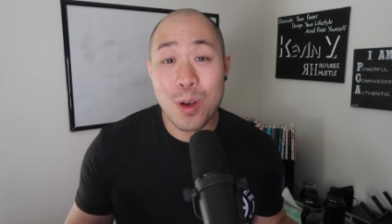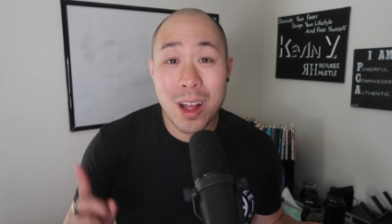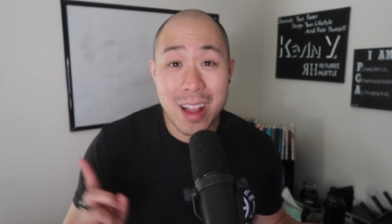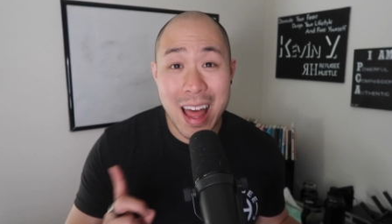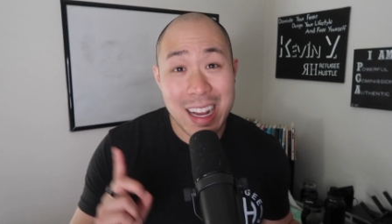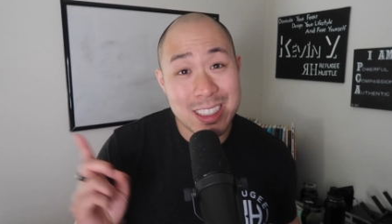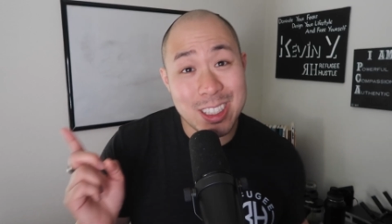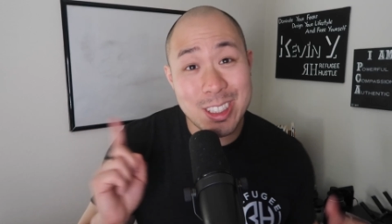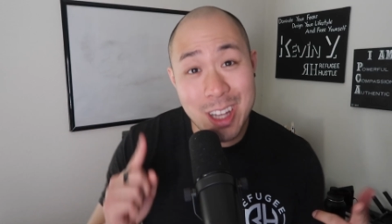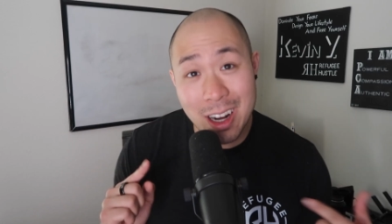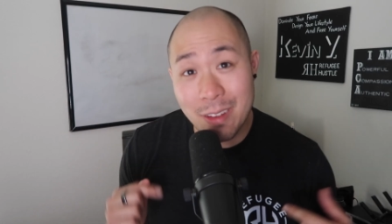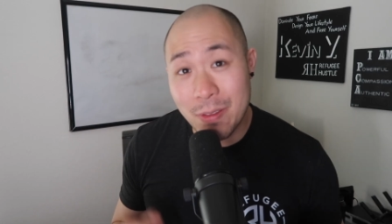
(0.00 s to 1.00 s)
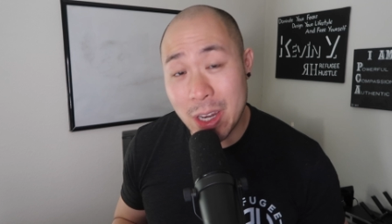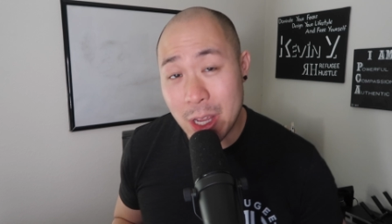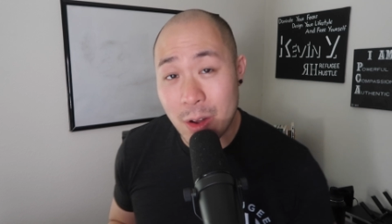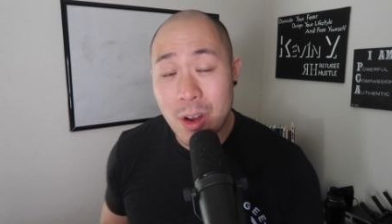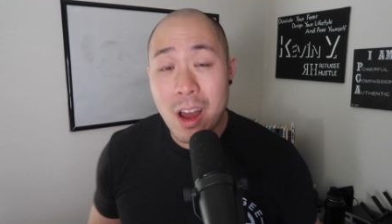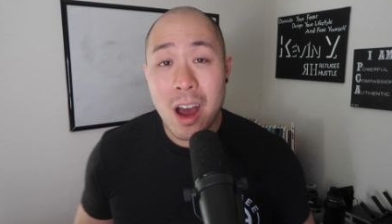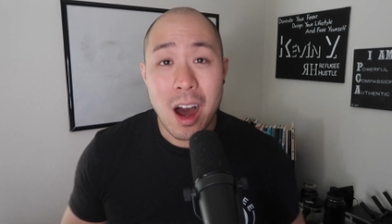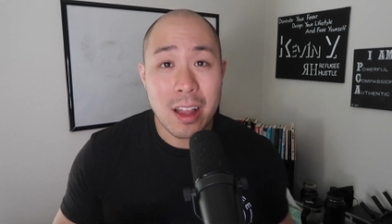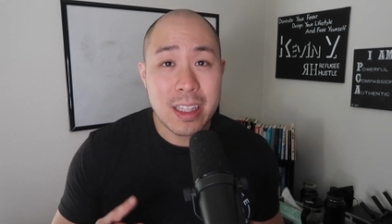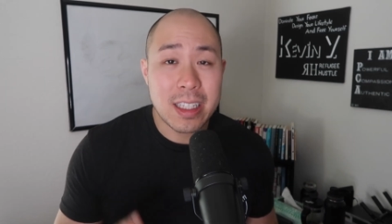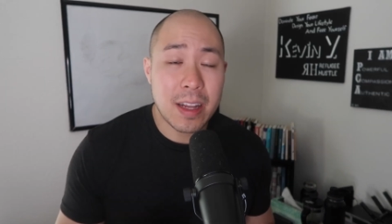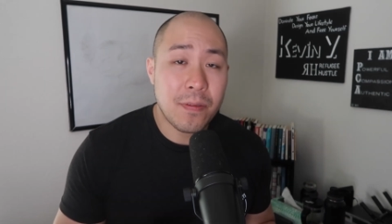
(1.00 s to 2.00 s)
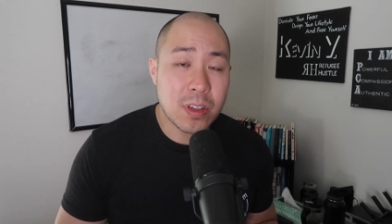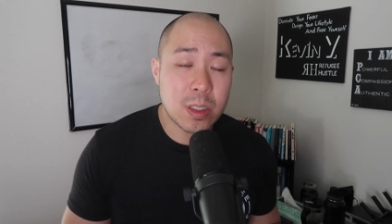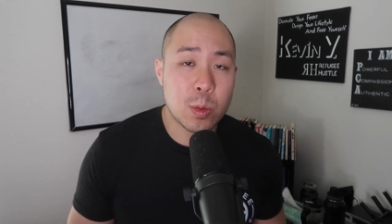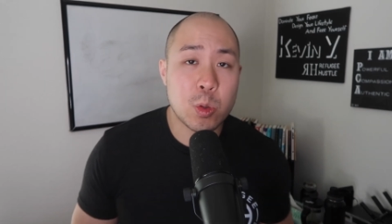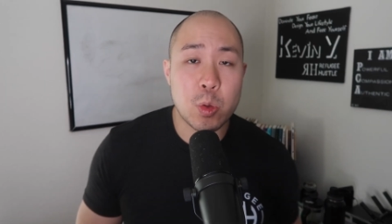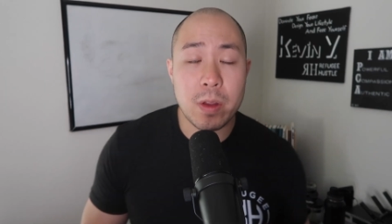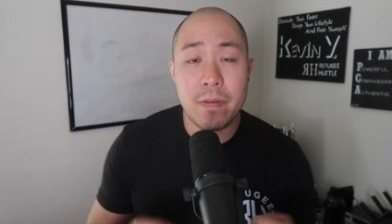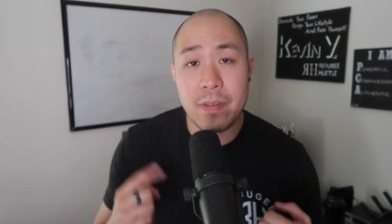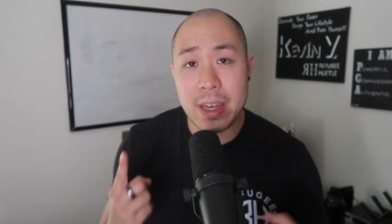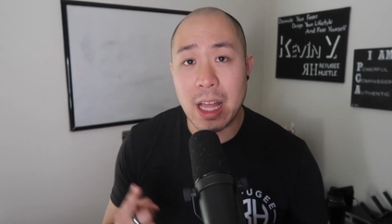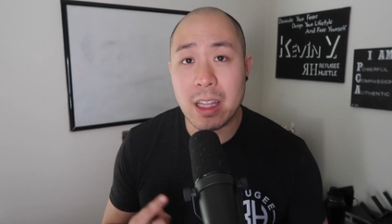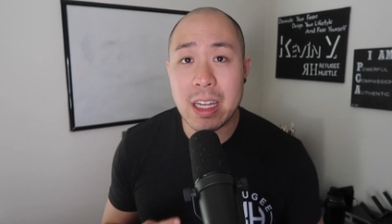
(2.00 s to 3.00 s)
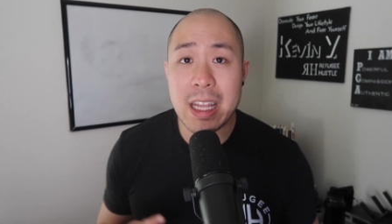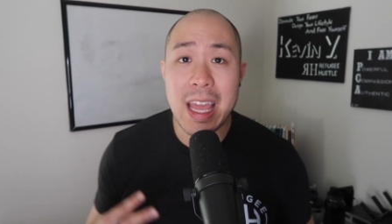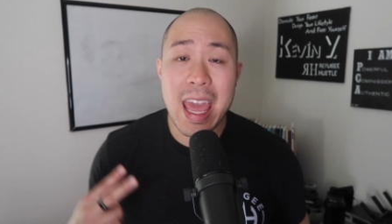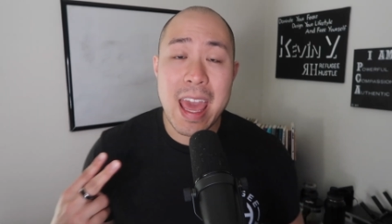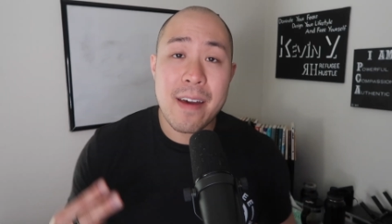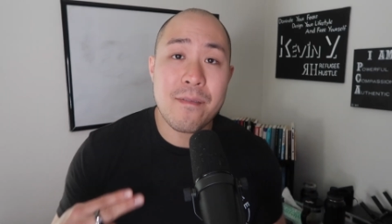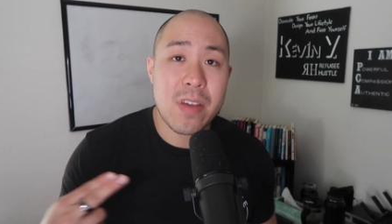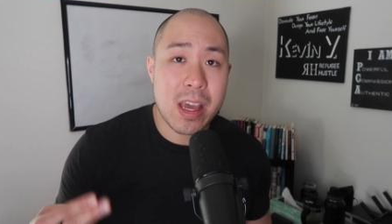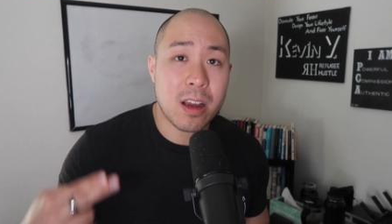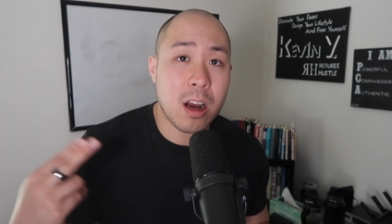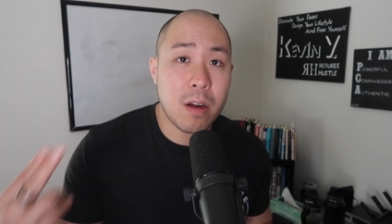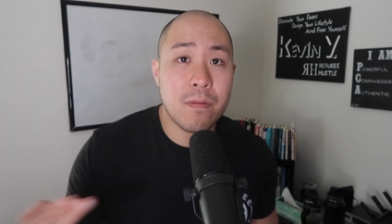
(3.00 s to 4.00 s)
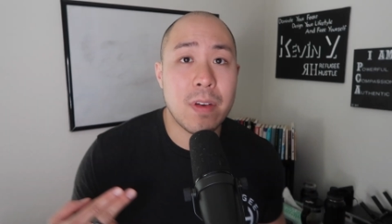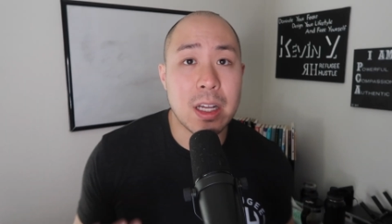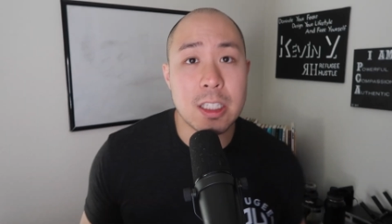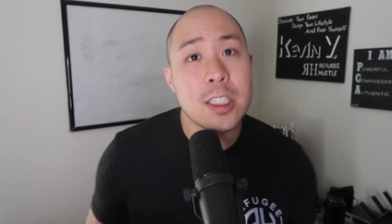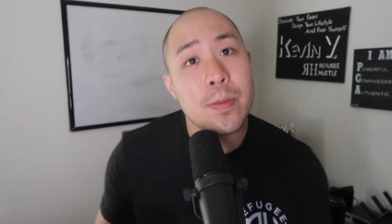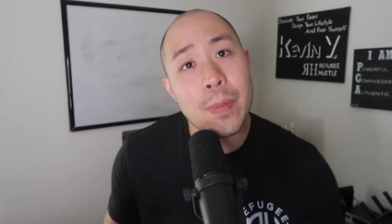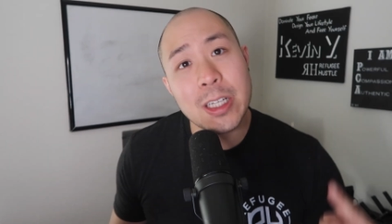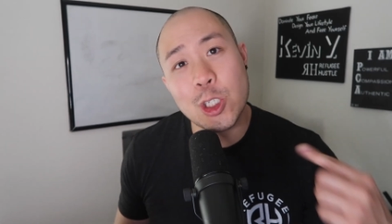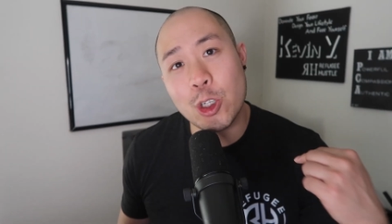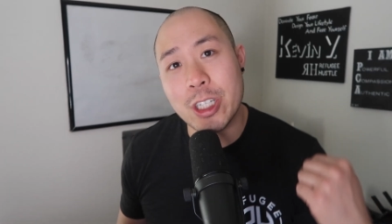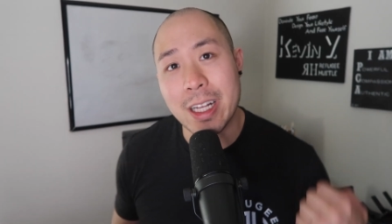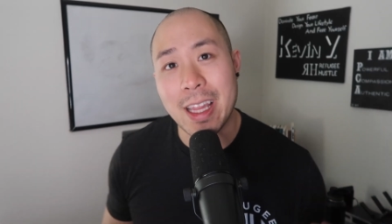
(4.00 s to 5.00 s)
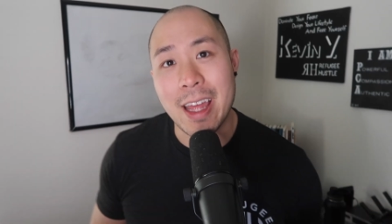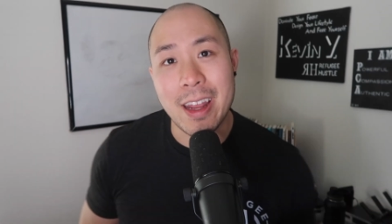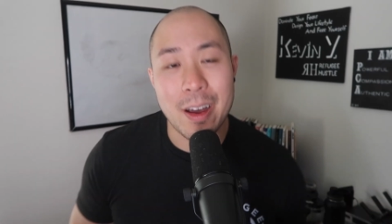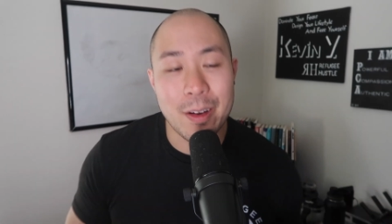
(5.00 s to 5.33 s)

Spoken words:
Well, I actually shot a video on the difference between Fidelity and Vanguard funds. Make sure to check that